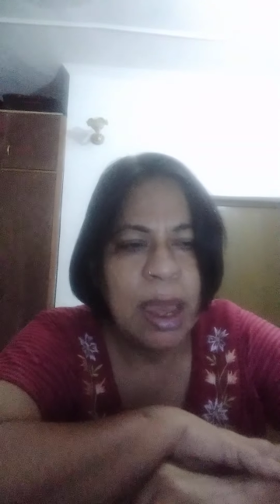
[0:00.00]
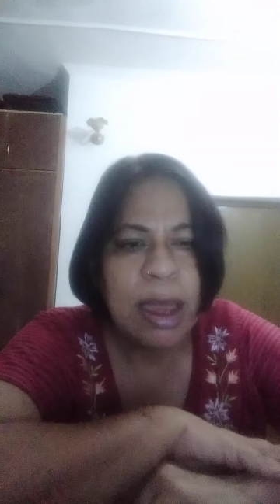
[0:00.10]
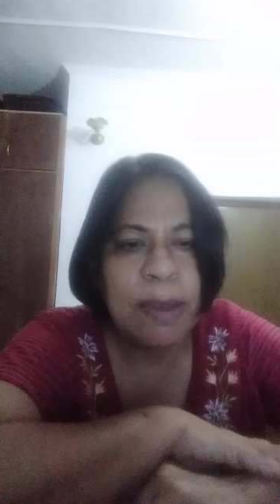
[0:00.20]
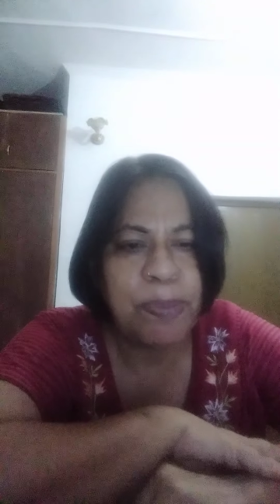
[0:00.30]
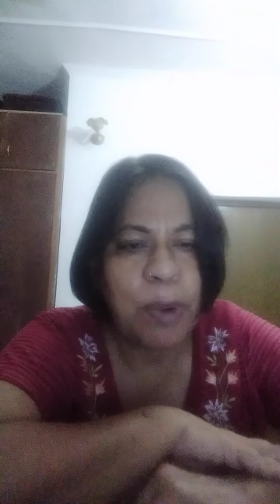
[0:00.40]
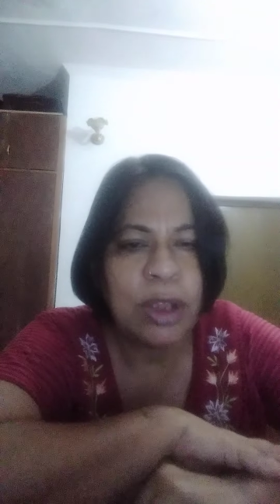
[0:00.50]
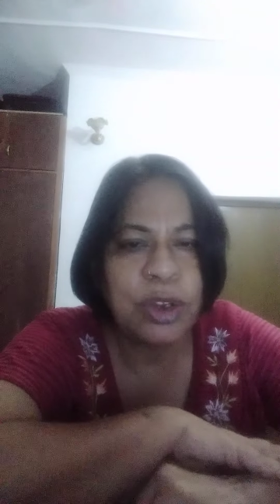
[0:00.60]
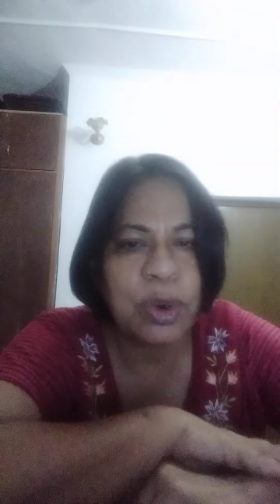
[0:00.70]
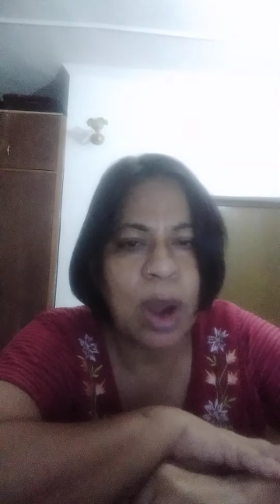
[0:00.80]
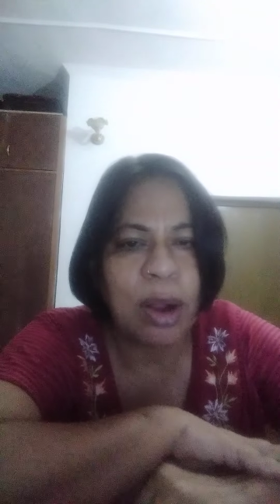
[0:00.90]
Employees
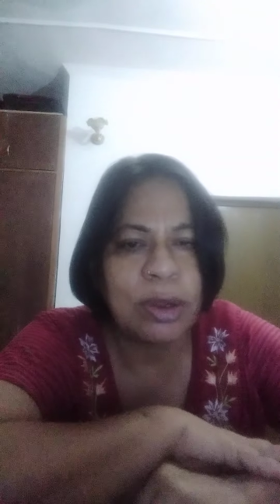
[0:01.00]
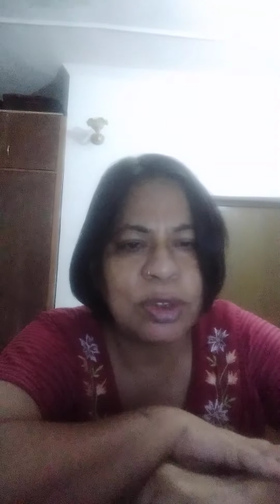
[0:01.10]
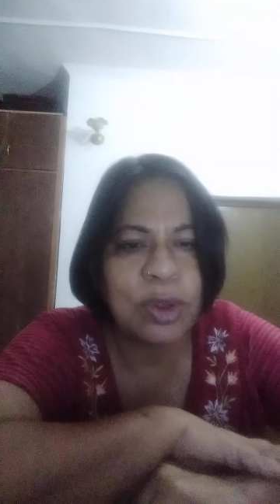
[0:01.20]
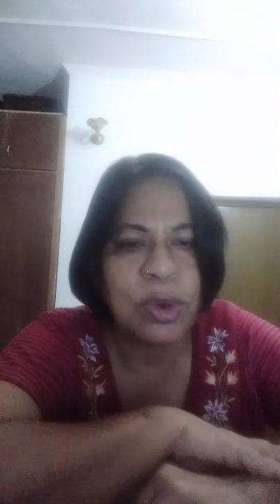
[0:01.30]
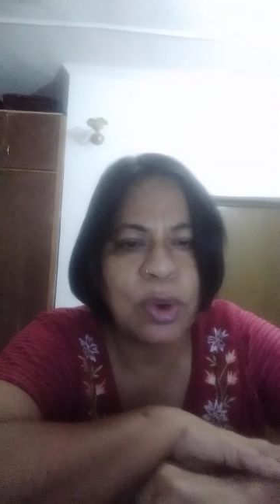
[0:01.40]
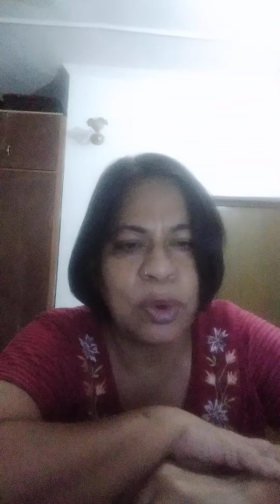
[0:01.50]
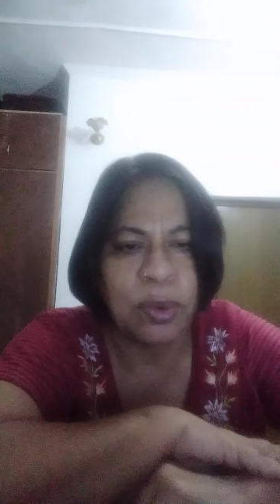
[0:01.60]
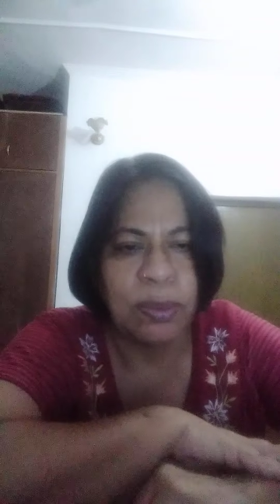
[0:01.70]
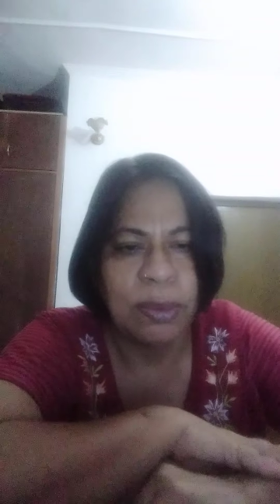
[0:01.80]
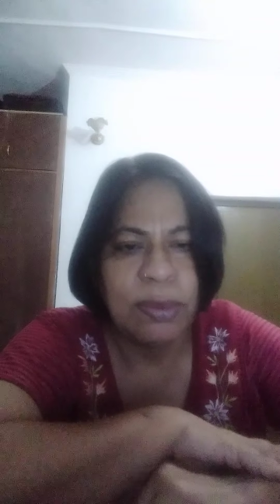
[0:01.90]
should also
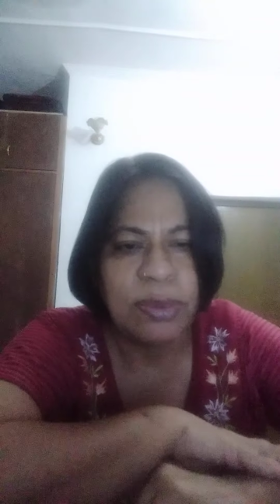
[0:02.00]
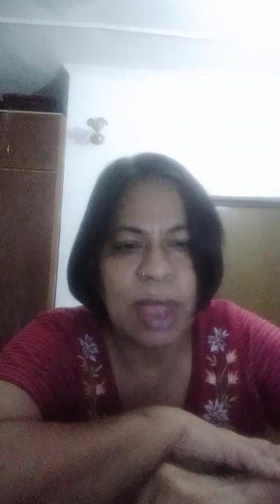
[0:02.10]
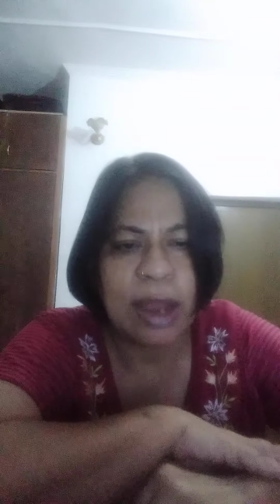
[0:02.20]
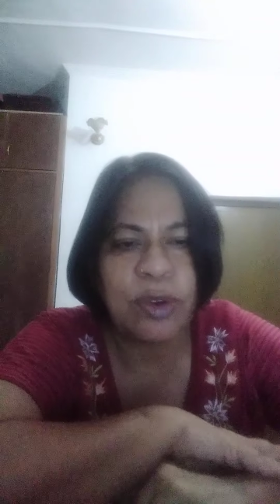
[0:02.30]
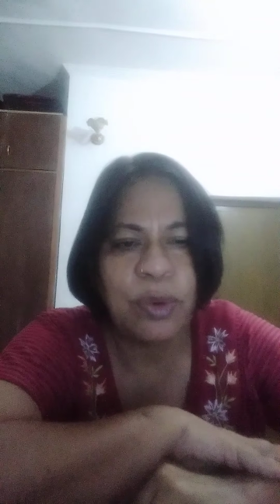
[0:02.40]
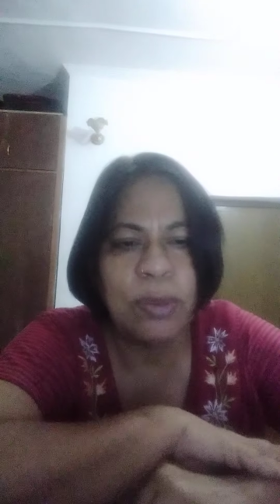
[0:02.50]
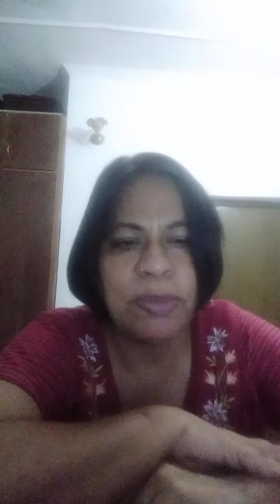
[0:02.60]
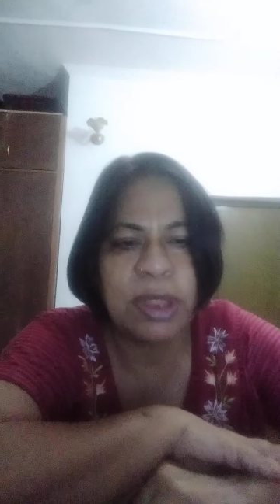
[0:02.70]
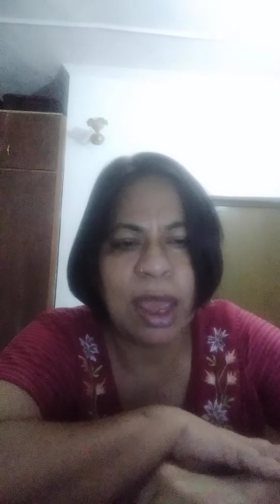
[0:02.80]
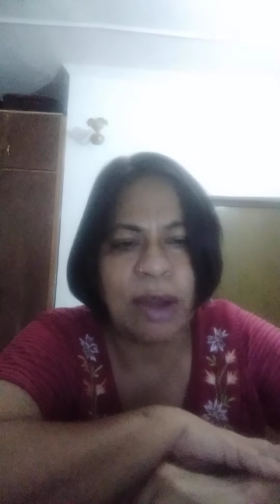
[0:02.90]
know that
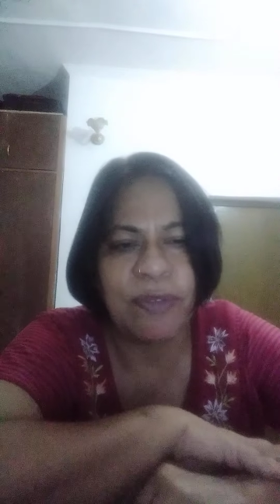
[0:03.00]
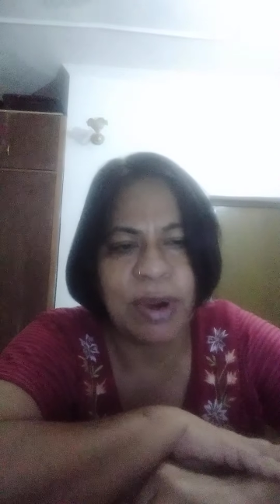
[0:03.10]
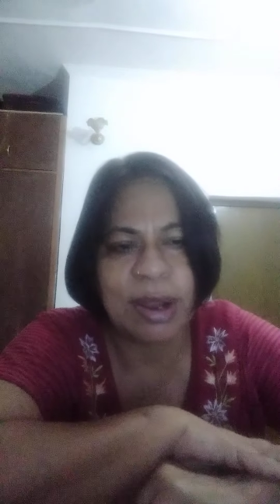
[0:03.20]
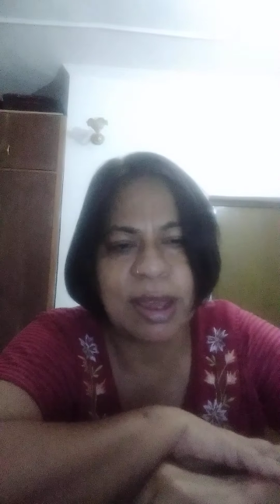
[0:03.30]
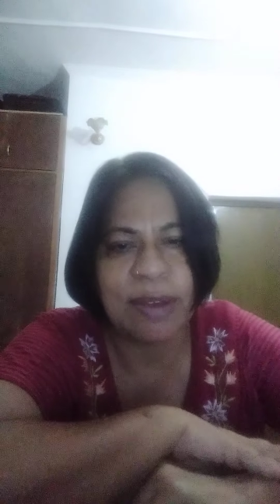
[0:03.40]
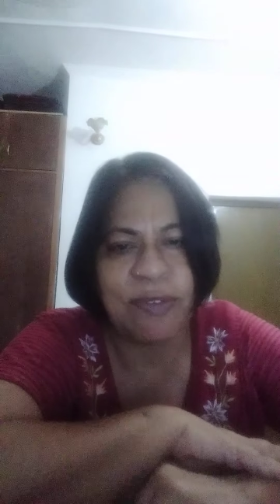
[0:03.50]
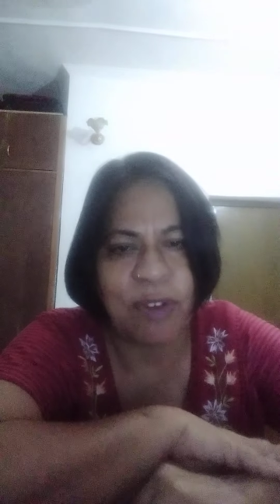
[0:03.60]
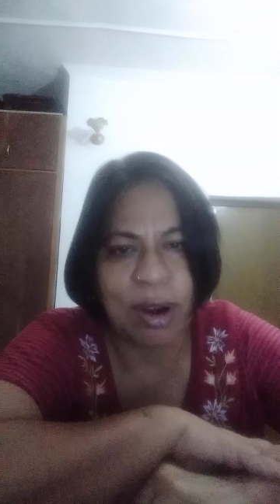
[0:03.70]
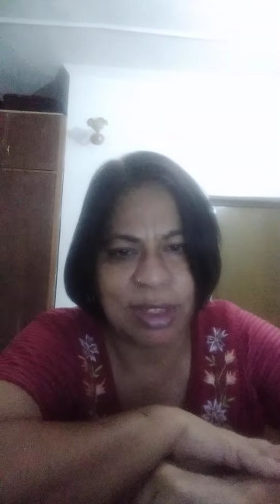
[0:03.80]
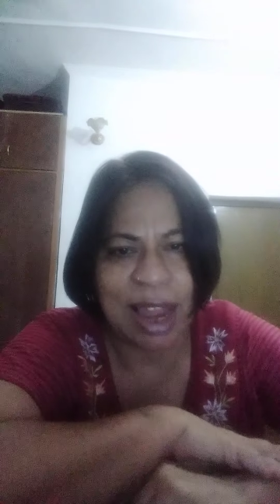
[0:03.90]
whom they are working for.